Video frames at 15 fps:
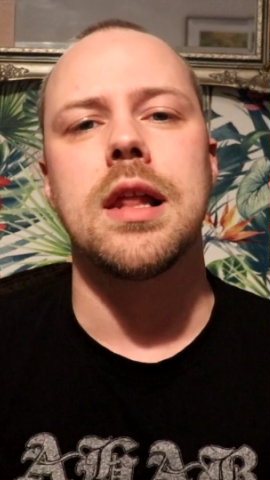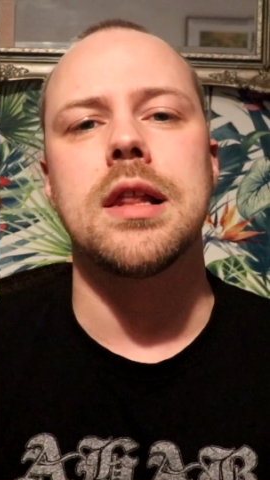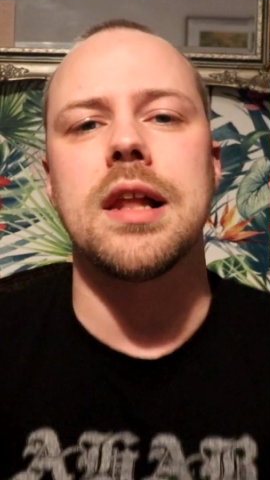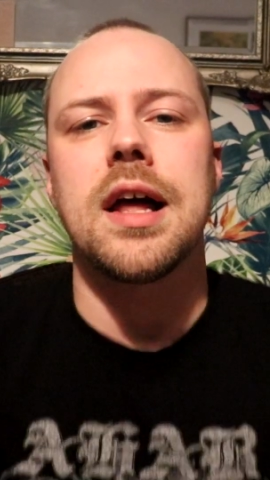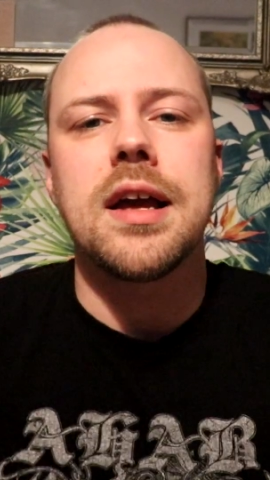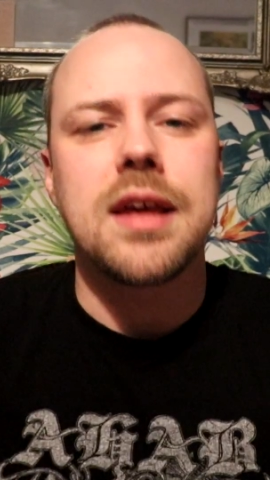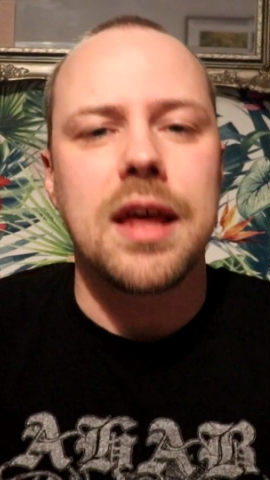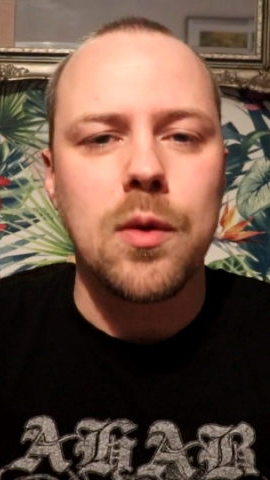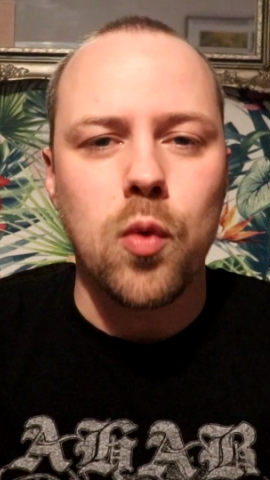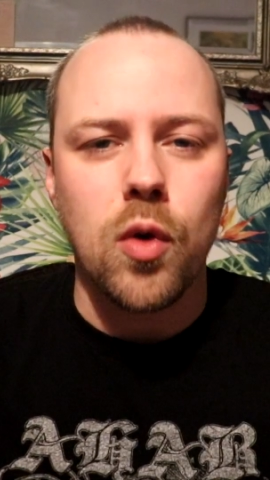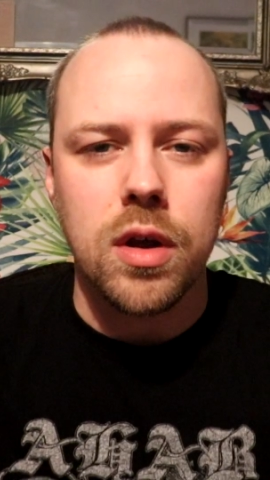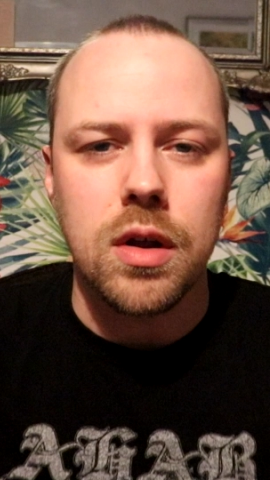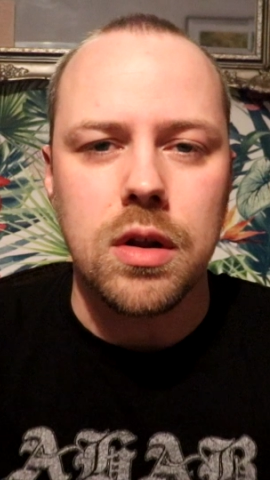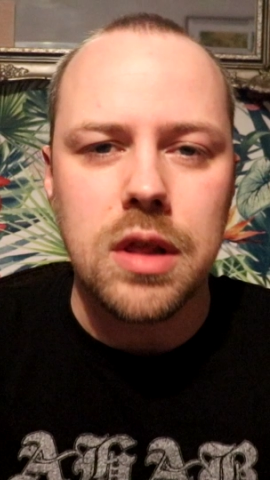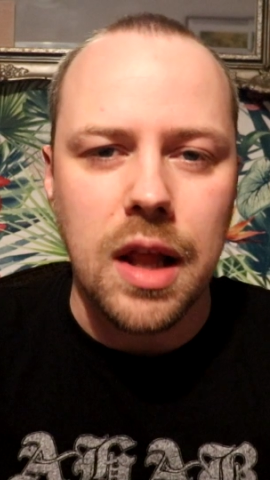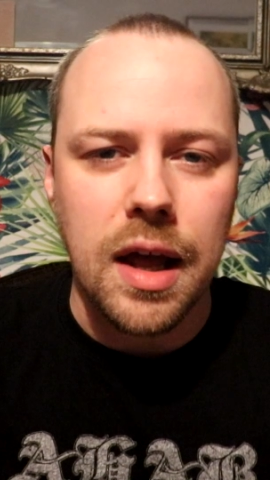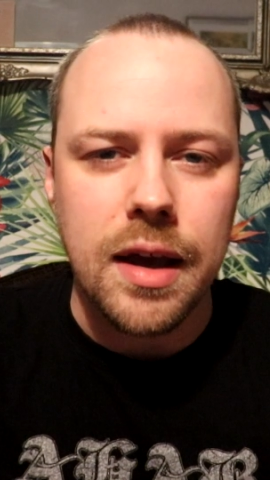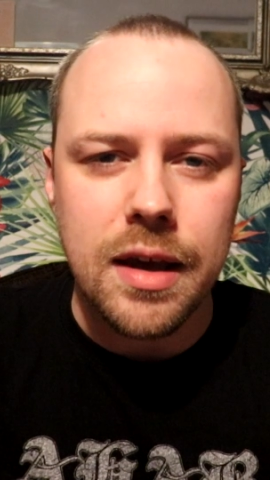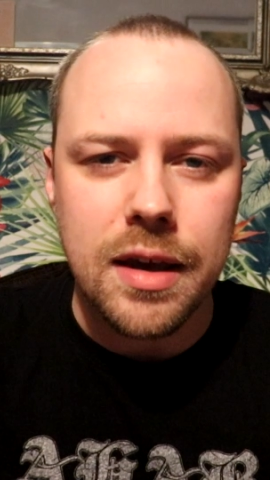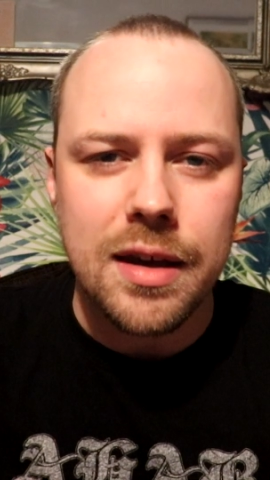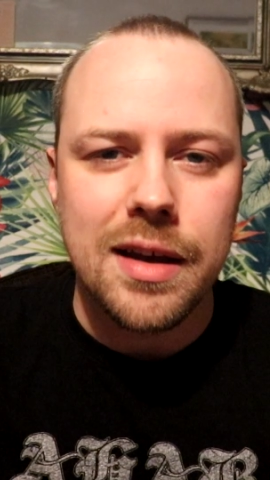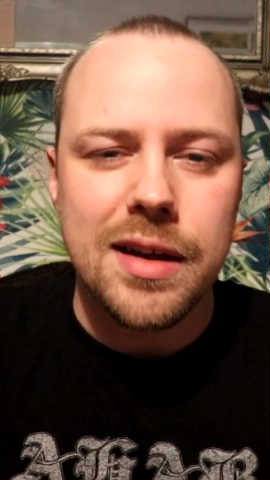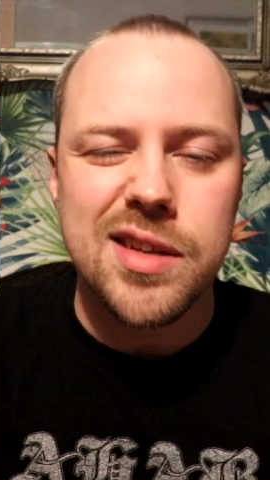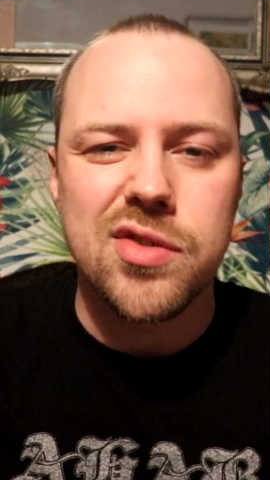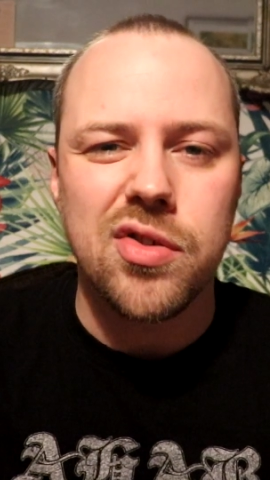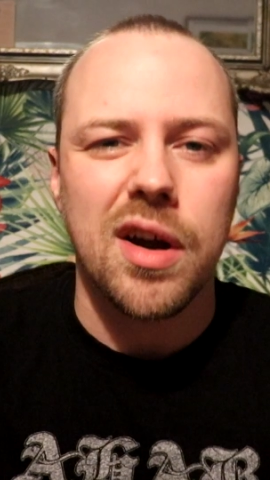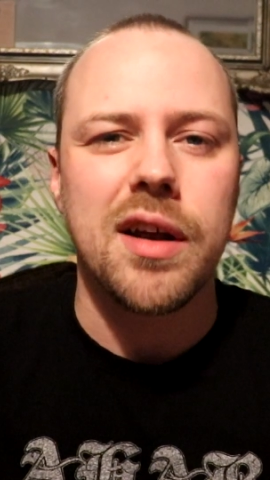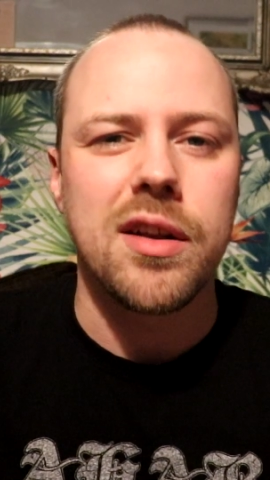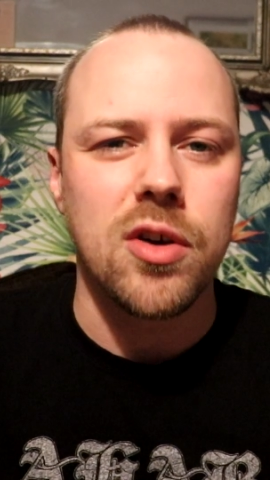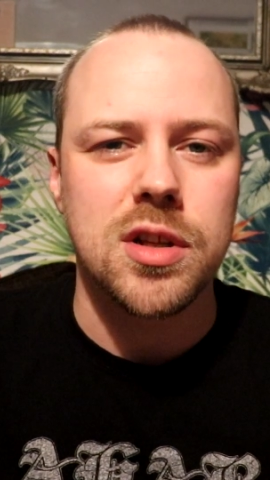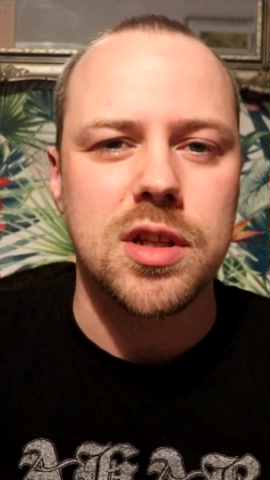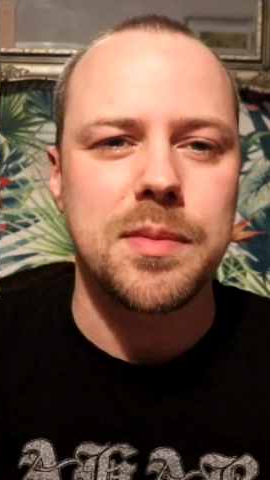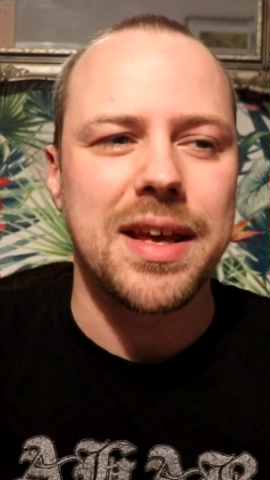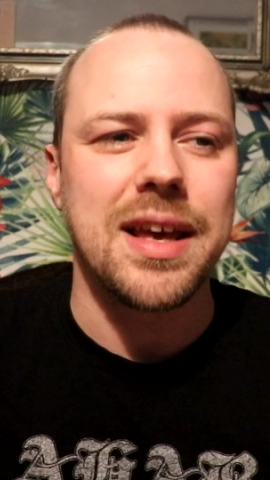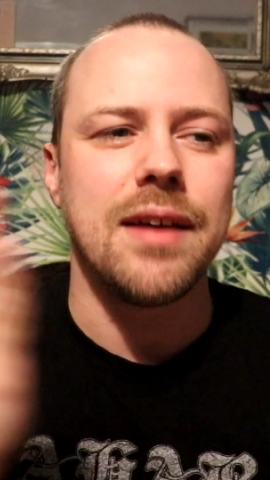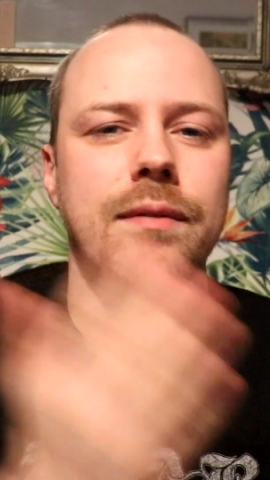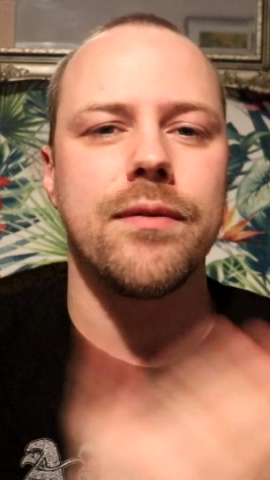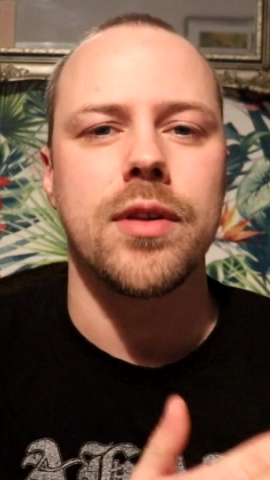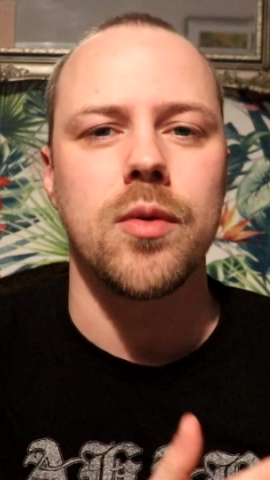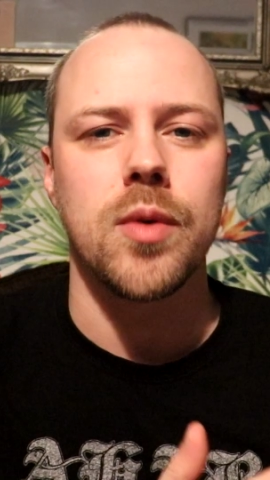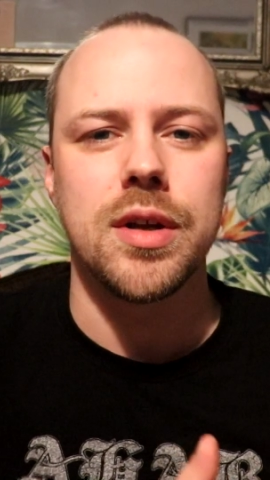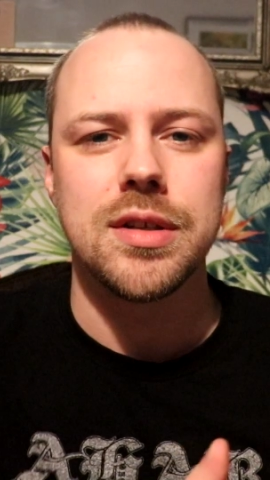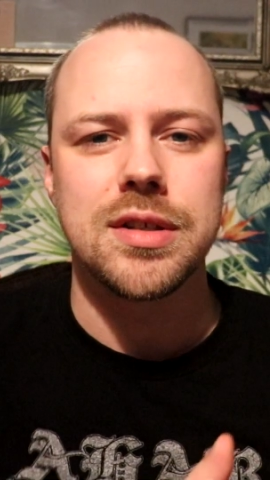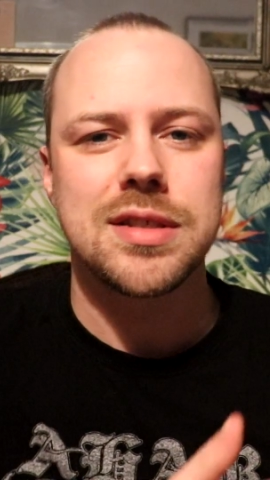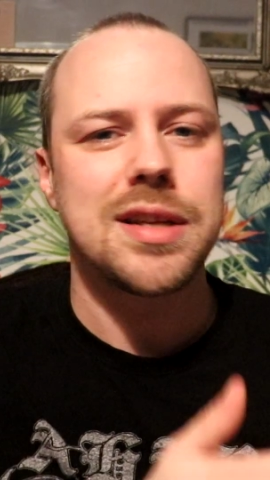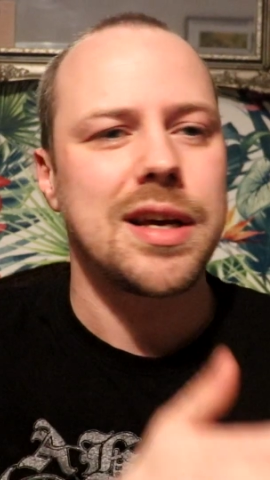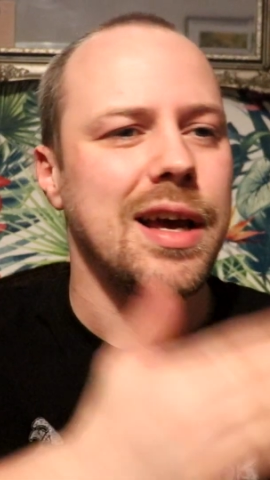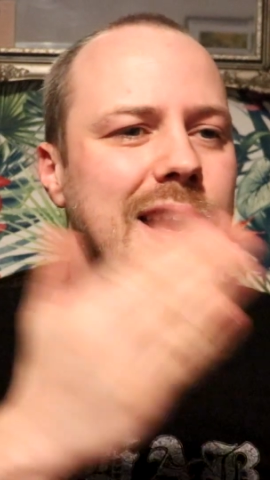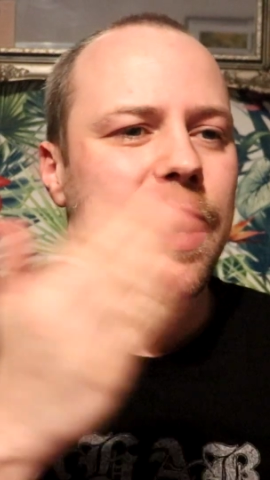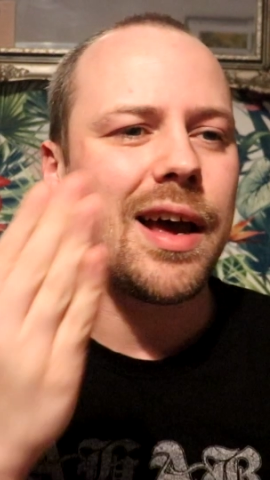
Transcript: liking what you like, trying not to be influenced,